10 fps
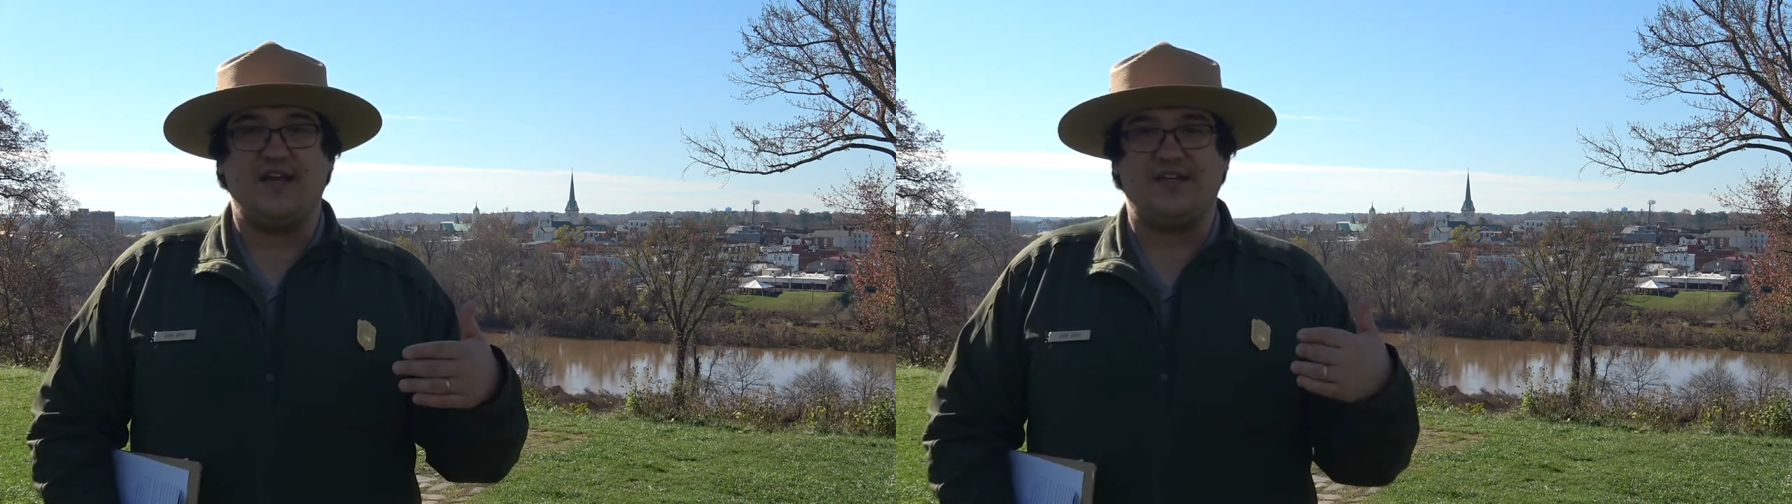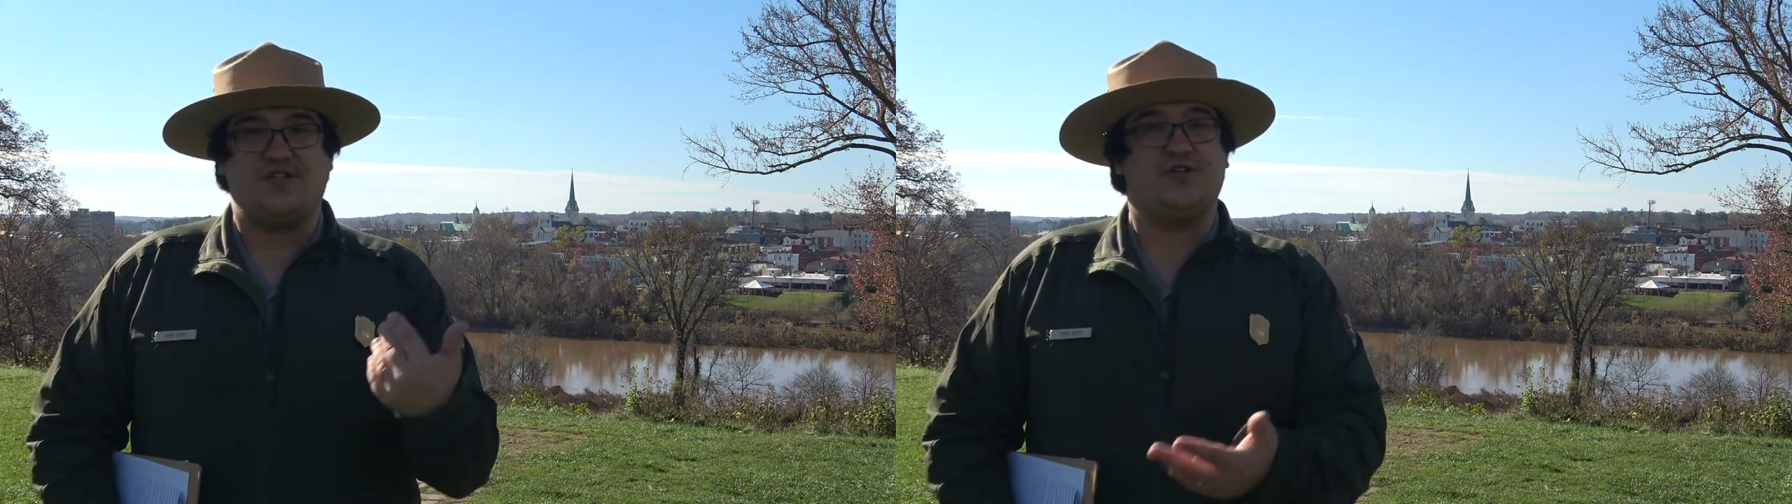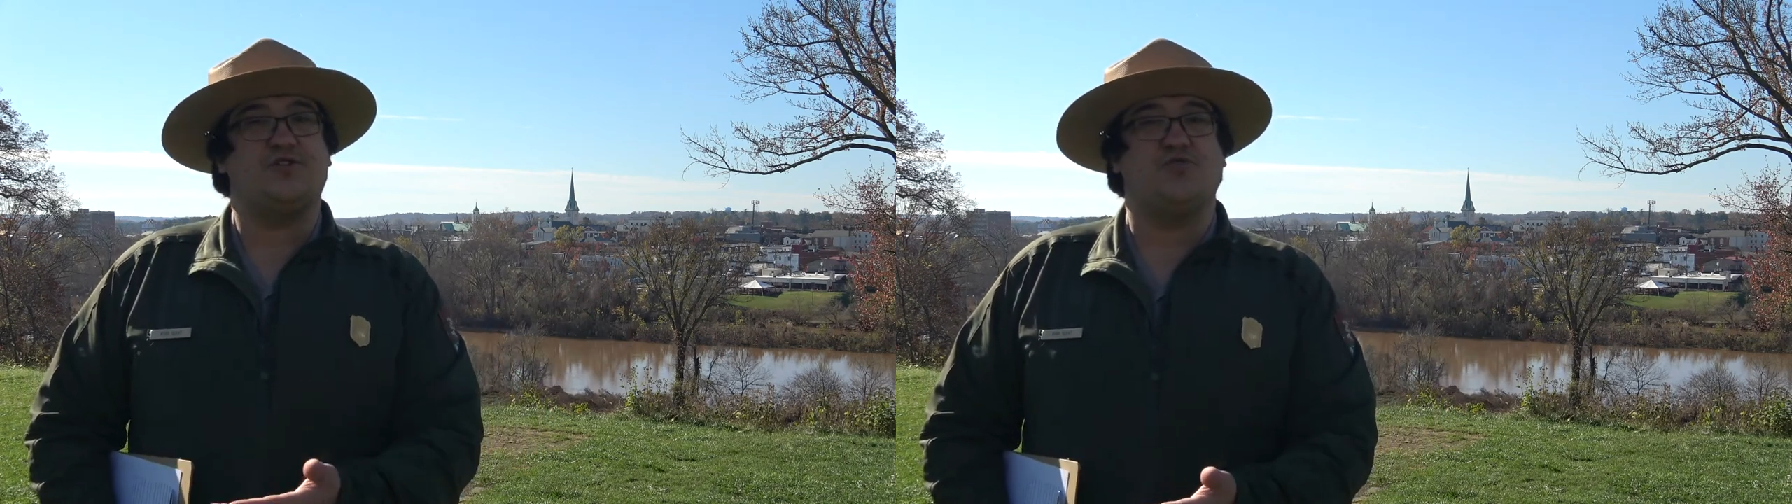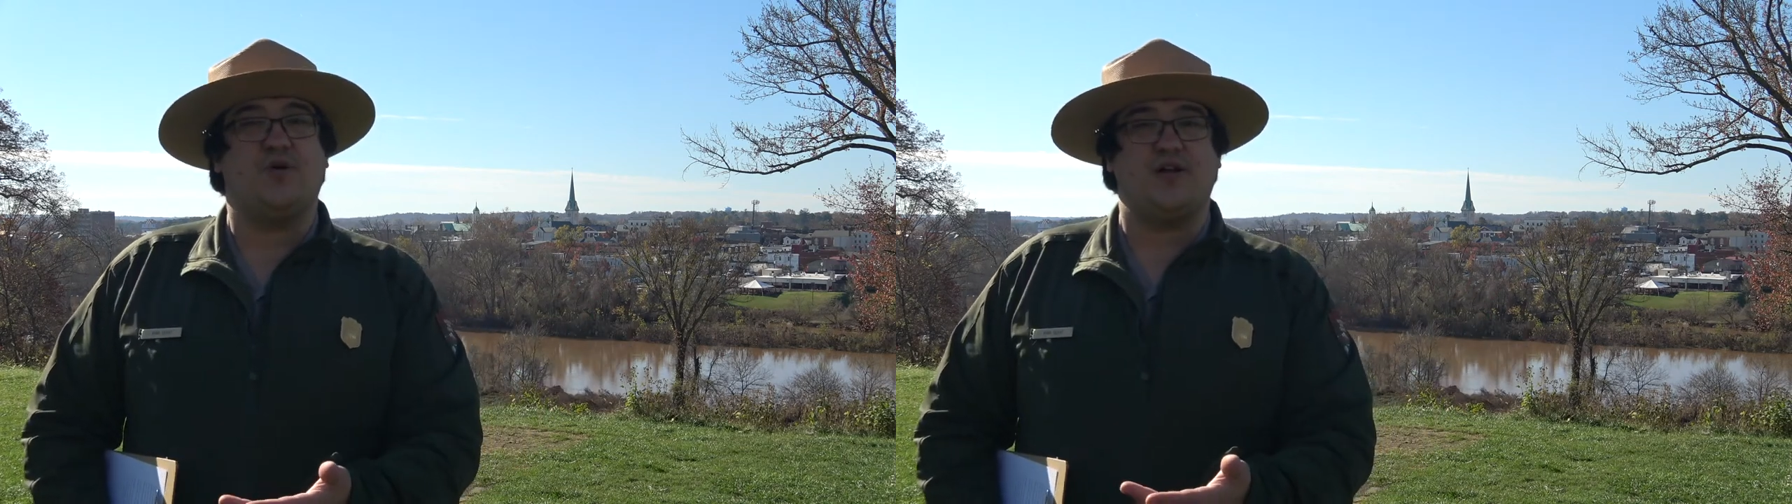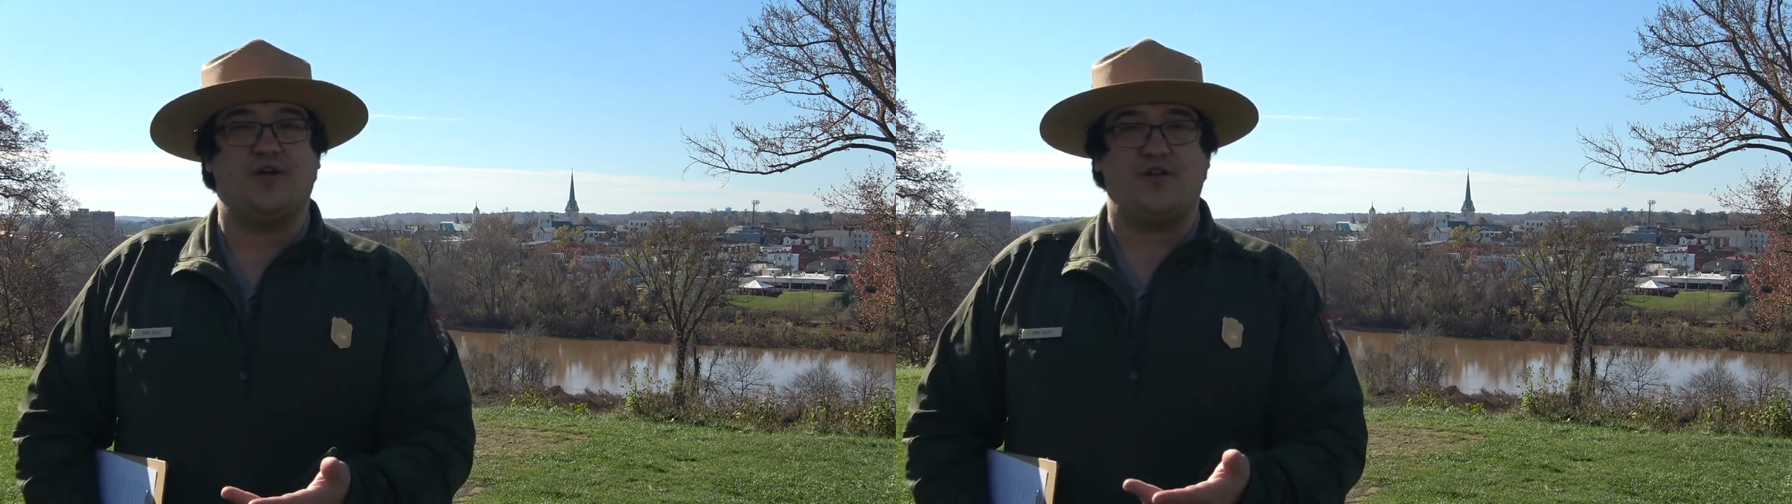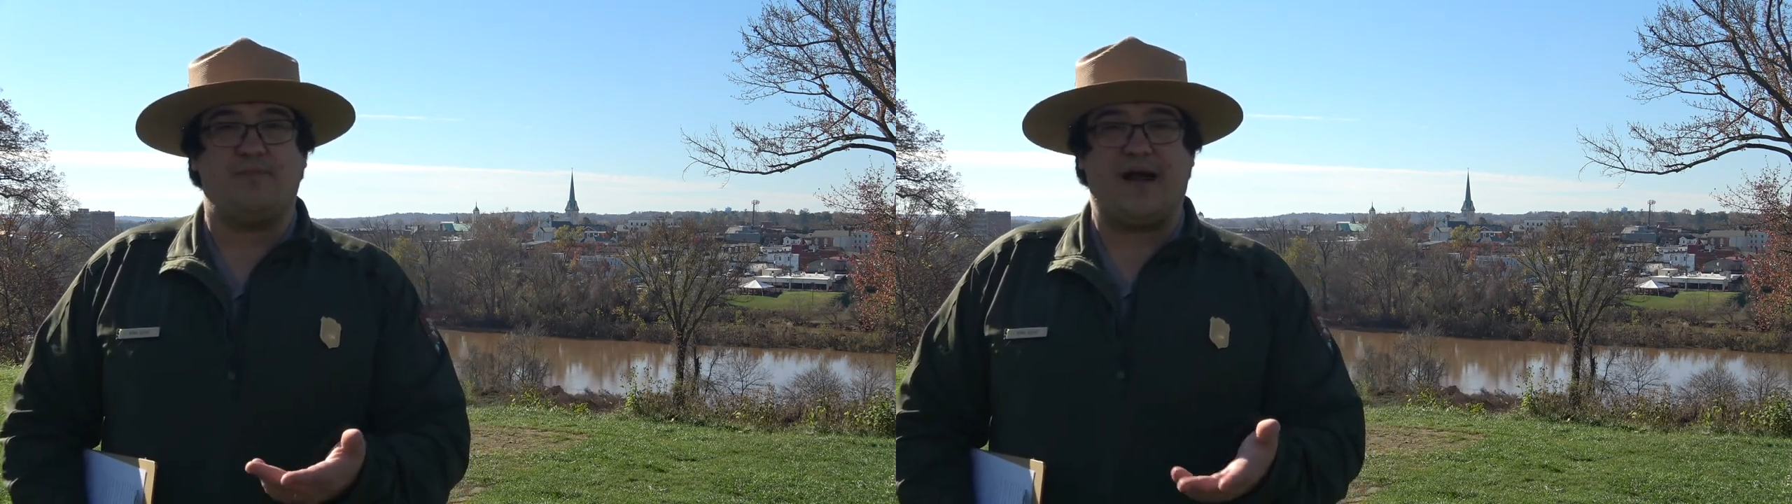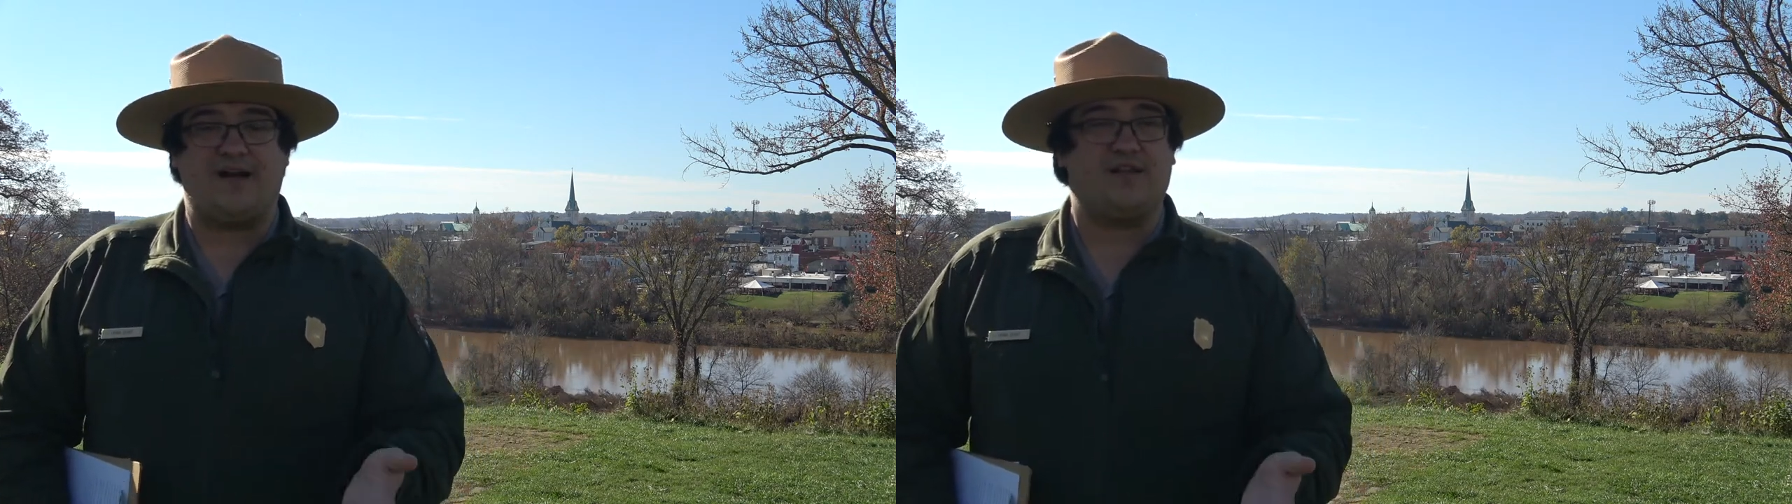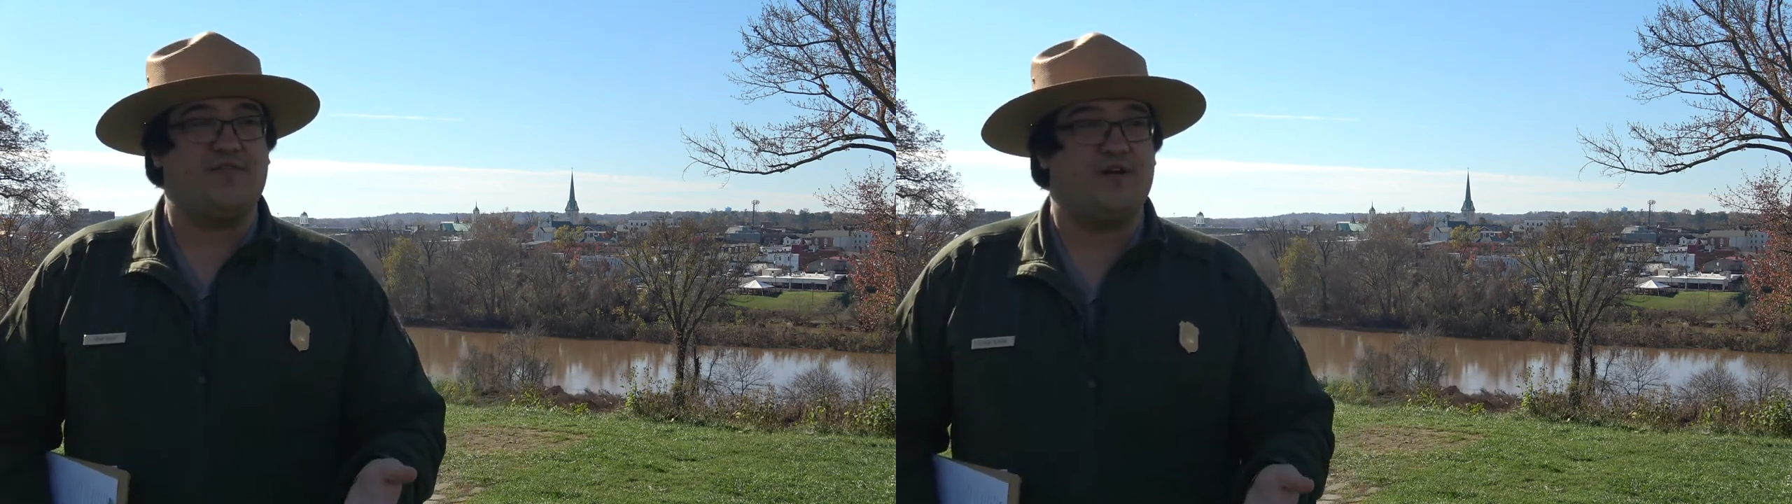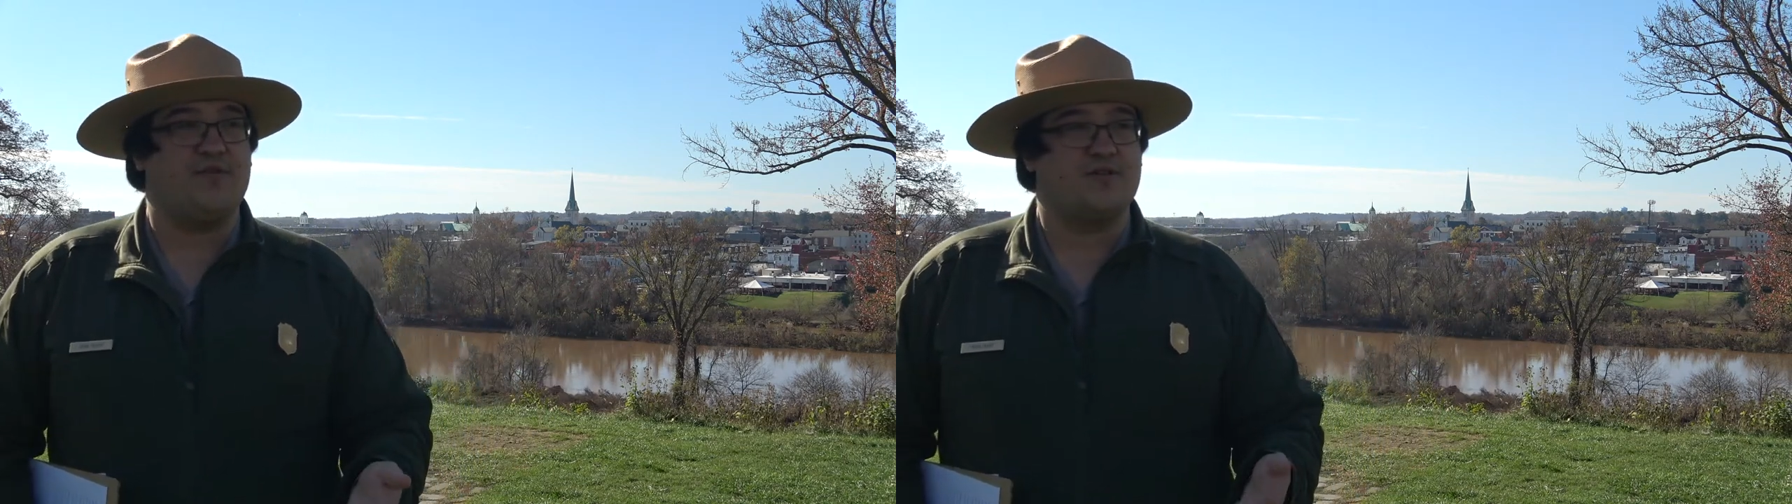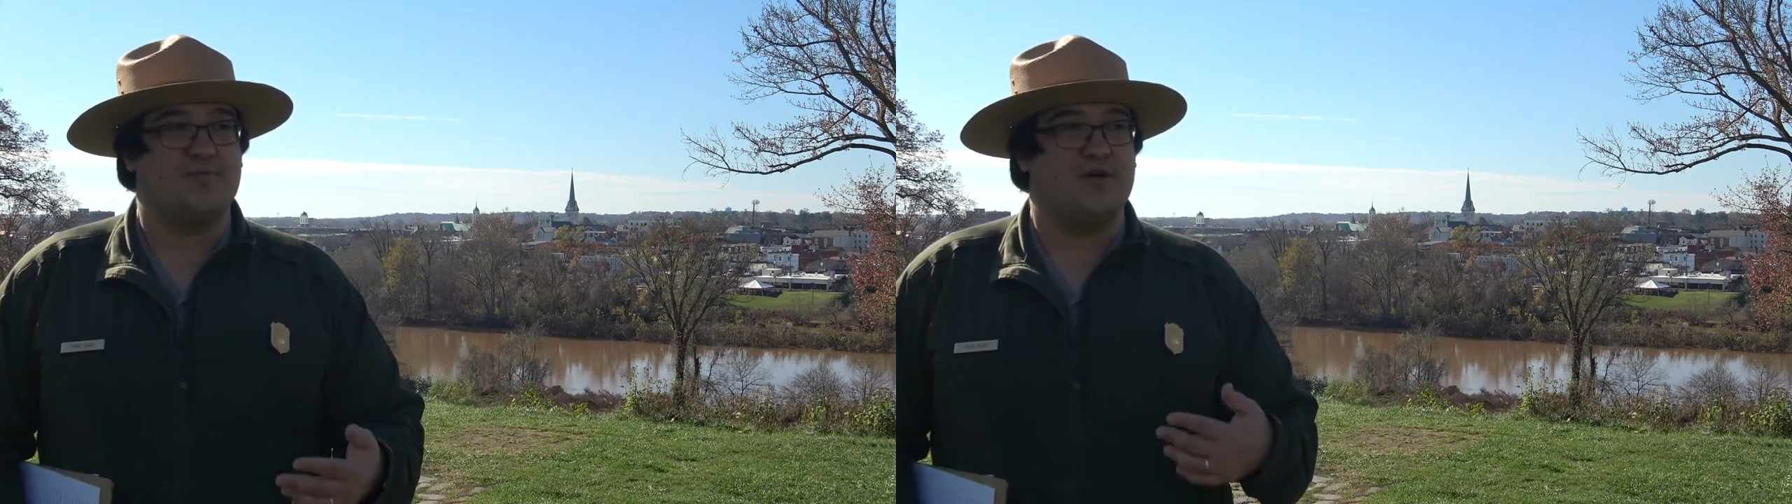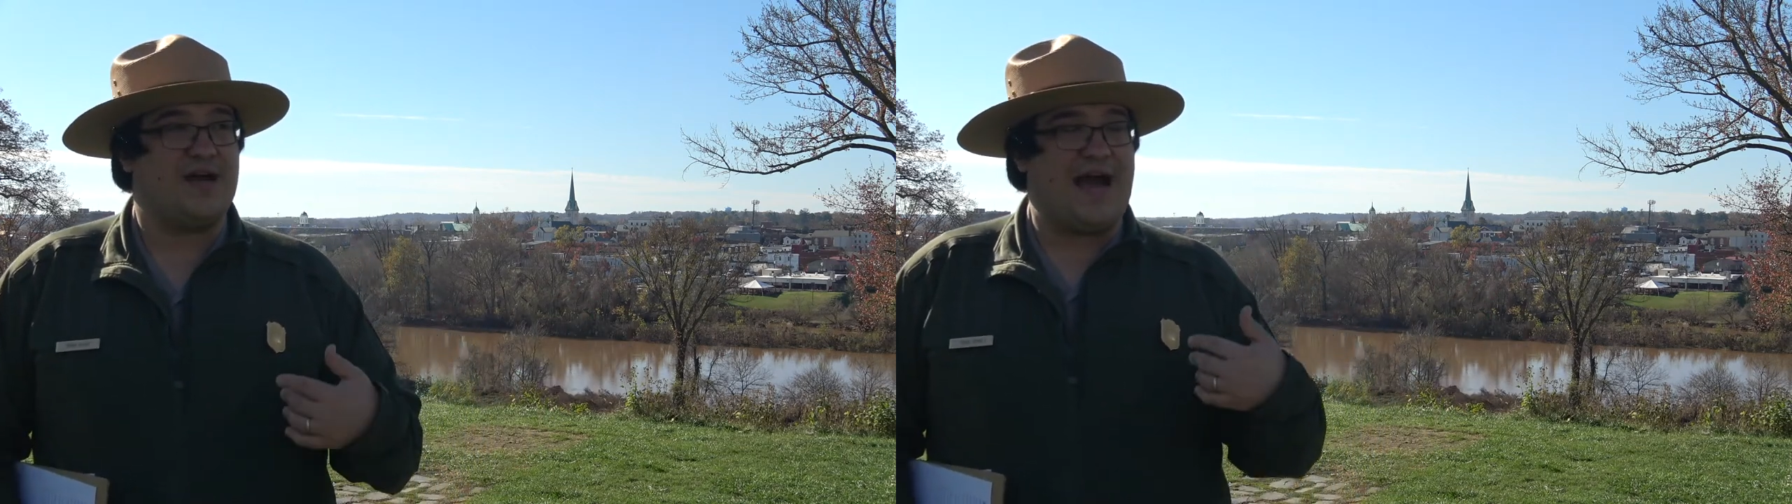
is destroyed during the Battle of Fredericksburg.